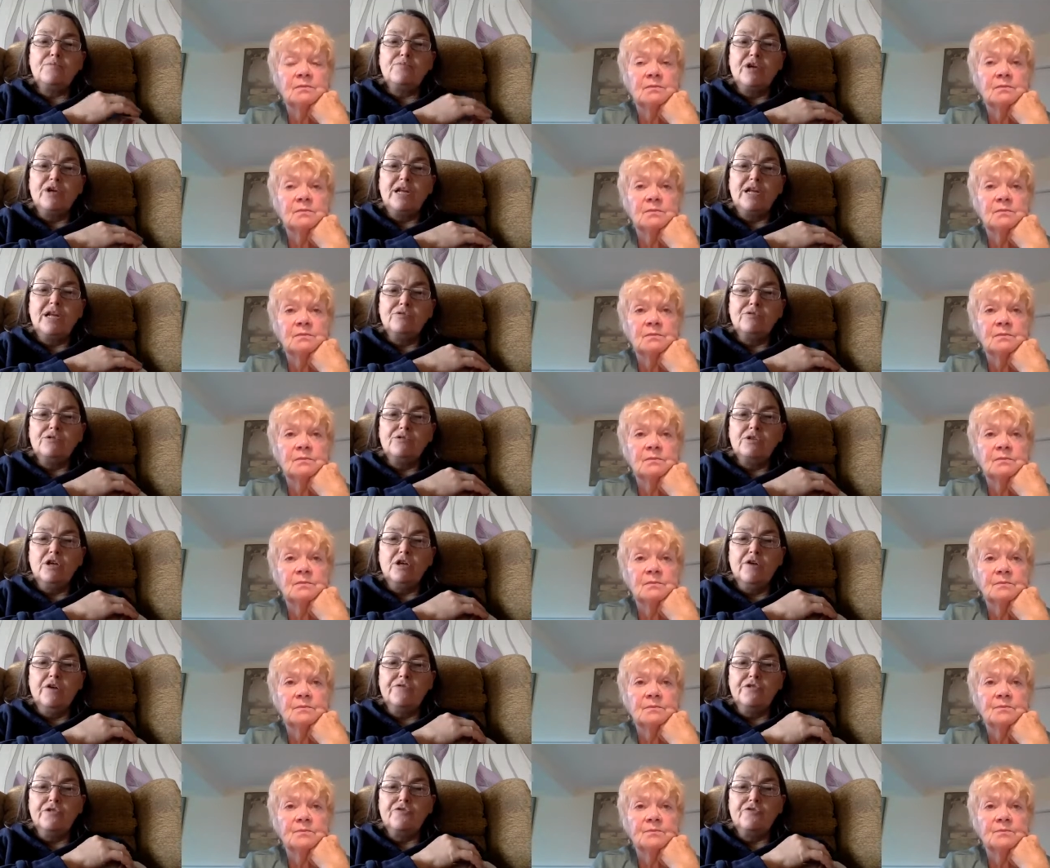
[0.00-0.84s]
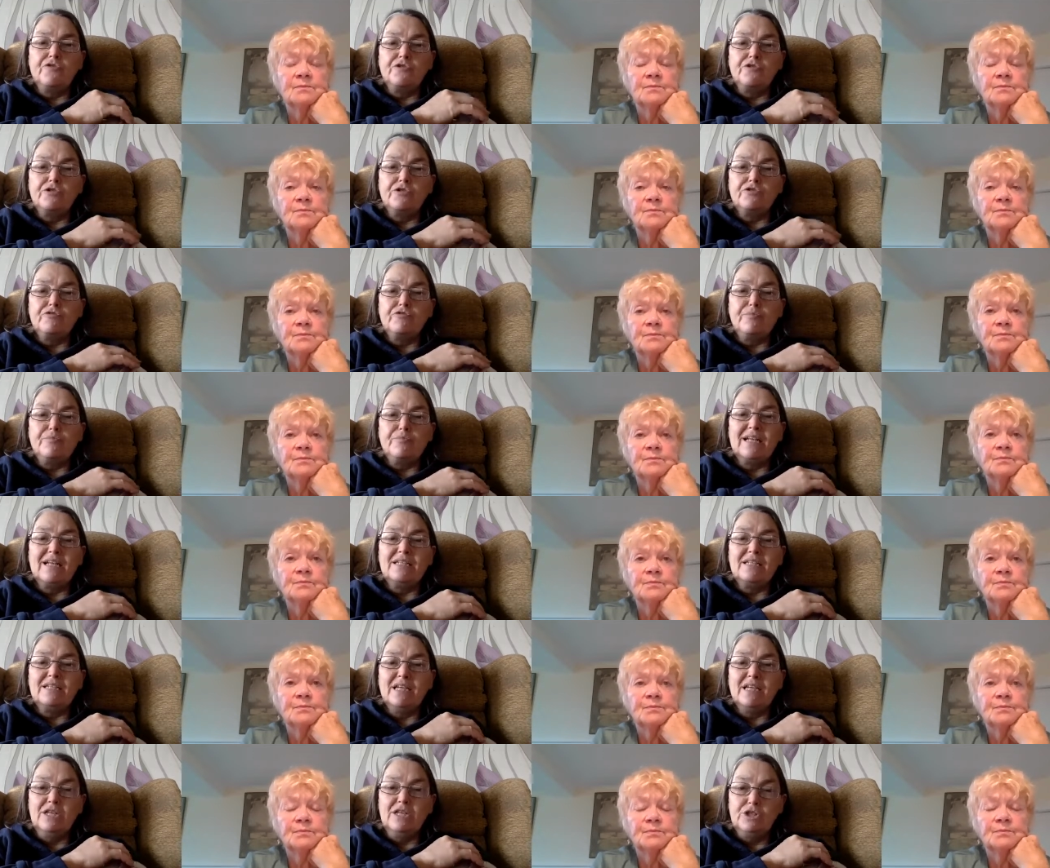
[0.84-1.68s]
Speaker 1: spread out to cover the forestry
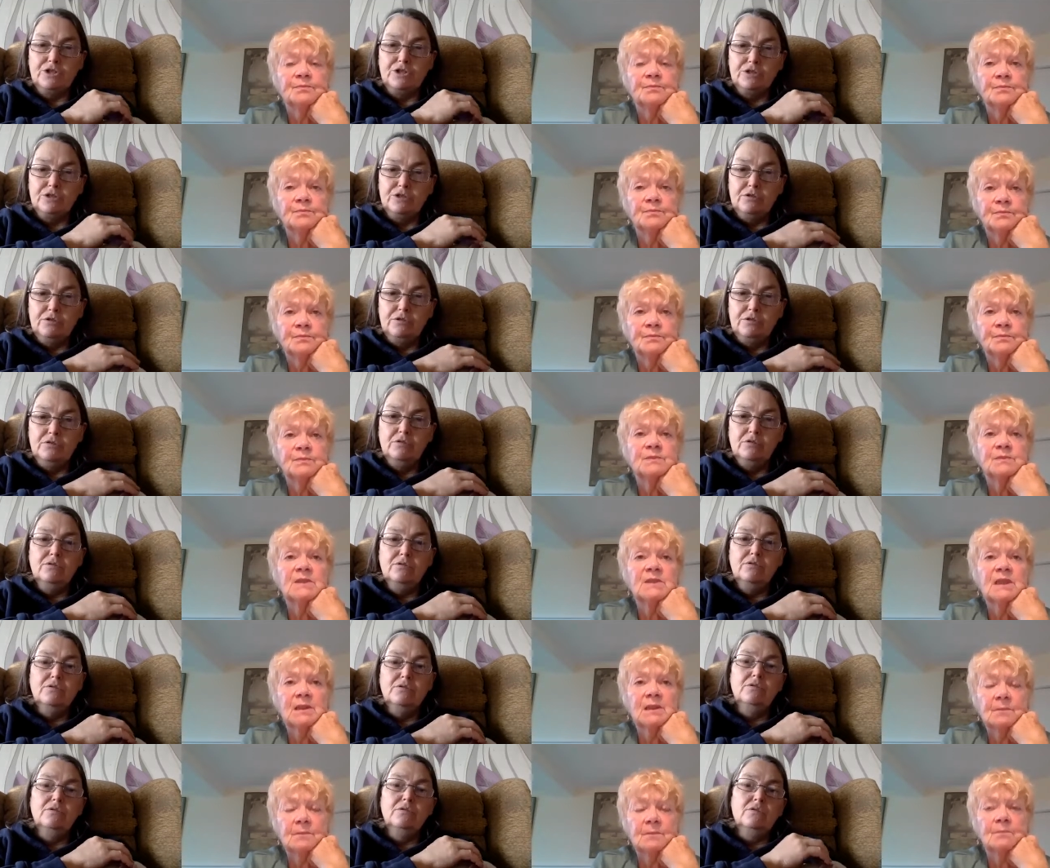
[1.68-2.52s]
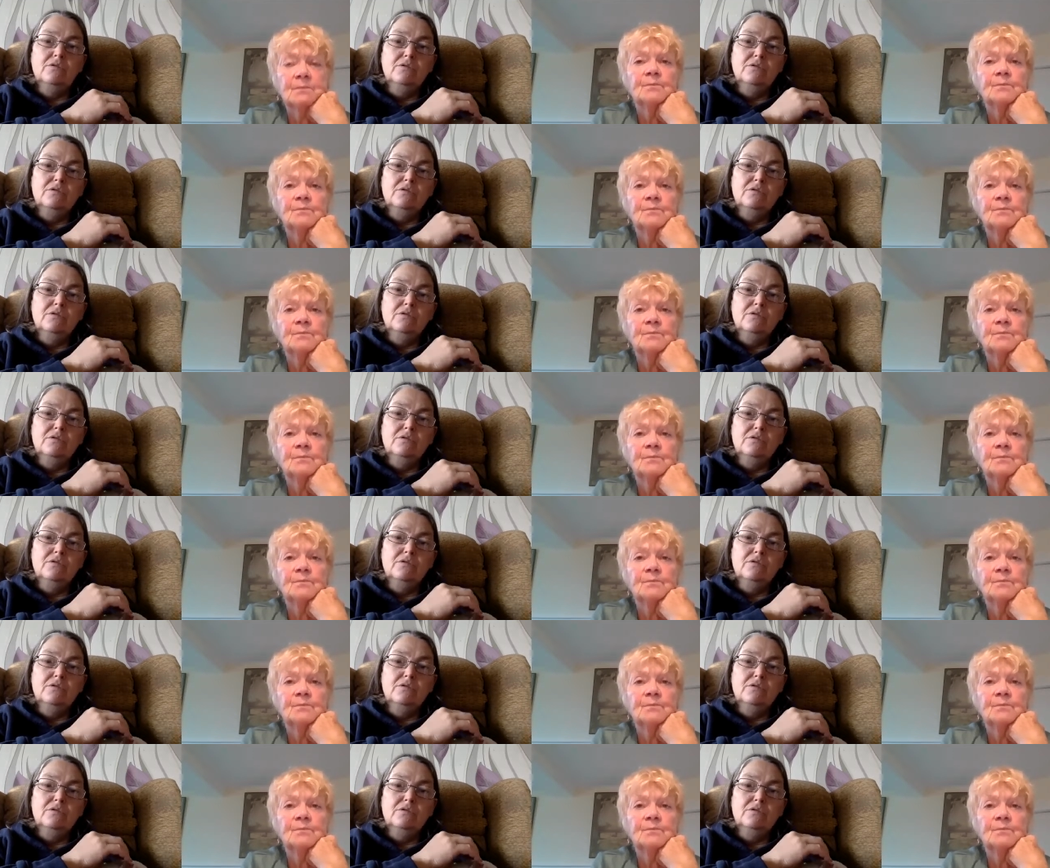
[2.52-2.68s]
plantation. Yeah,